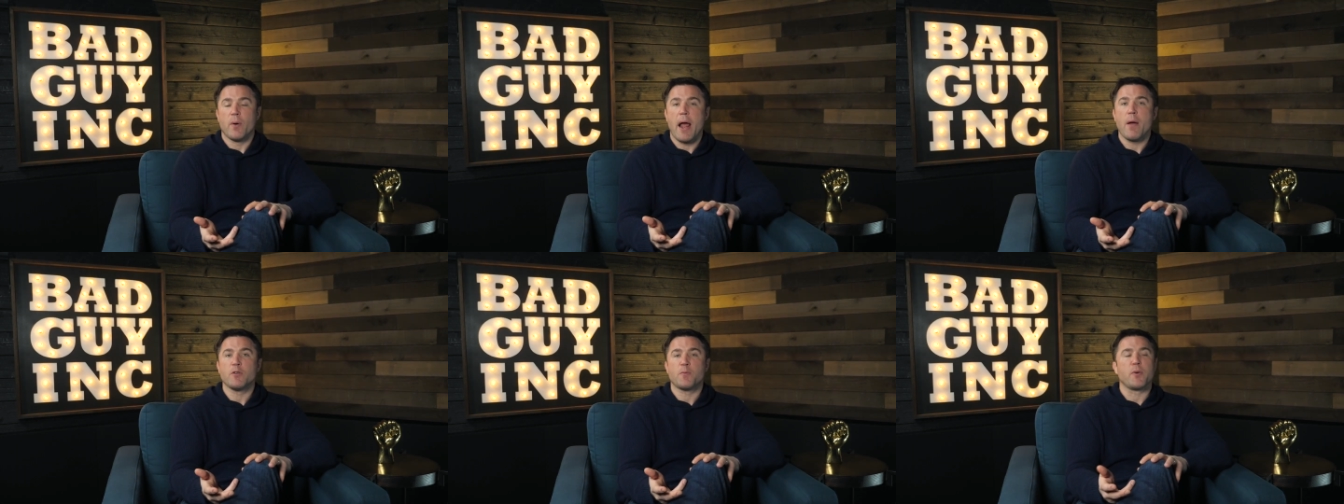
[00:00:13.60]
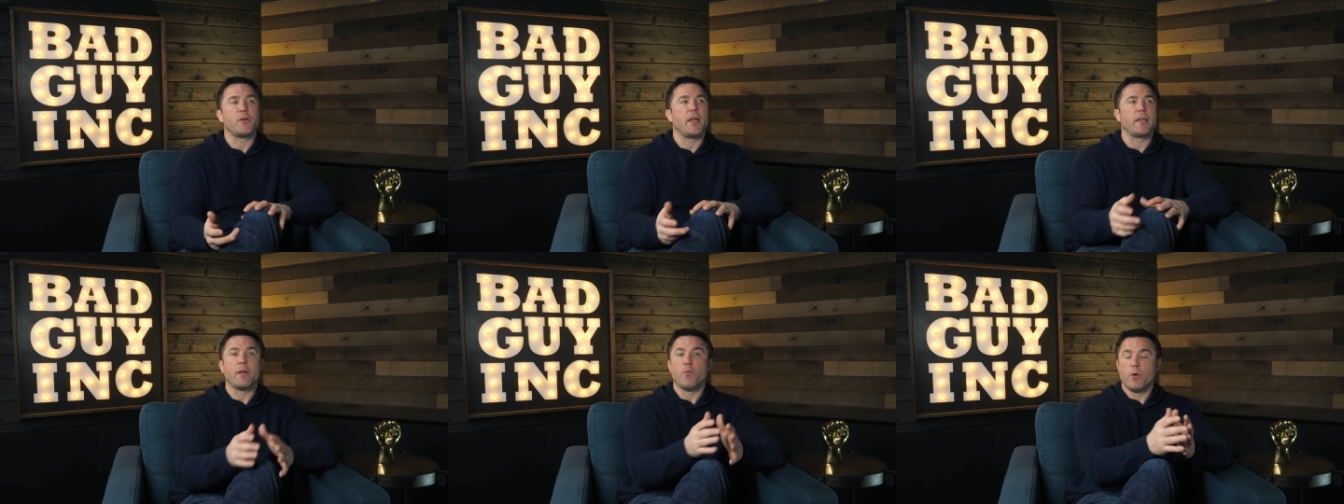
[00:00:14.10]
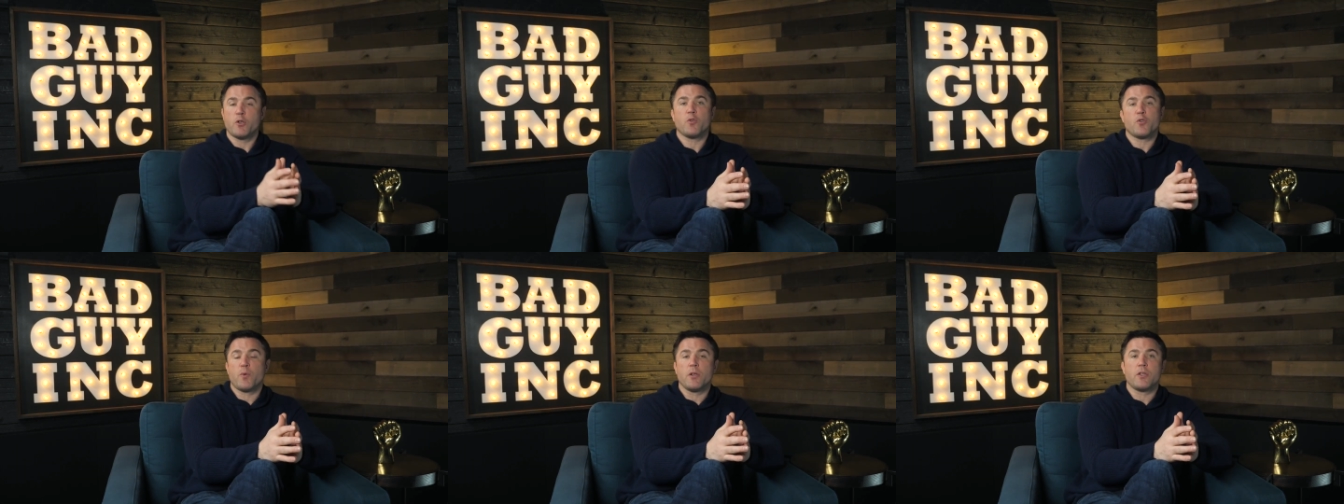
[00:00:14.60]
what I was predicting, which
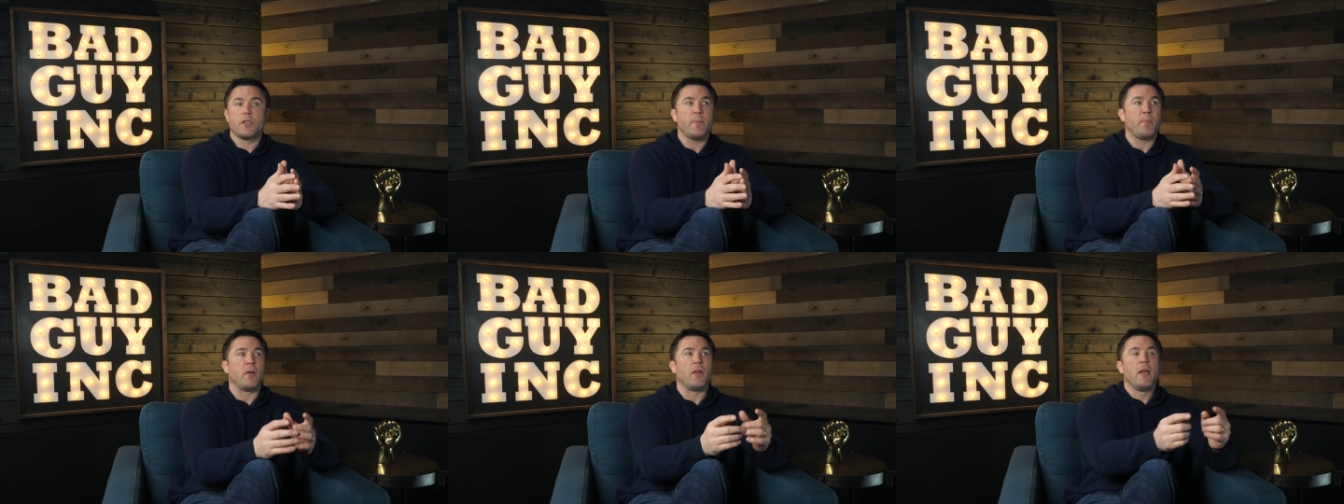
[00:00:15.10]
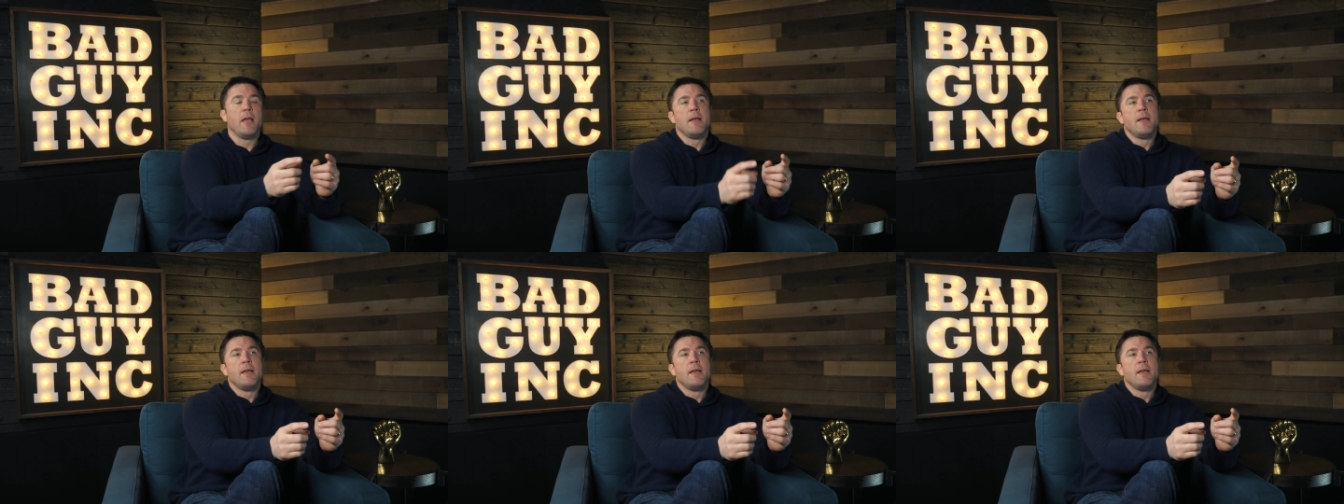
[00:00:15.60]
was real simple.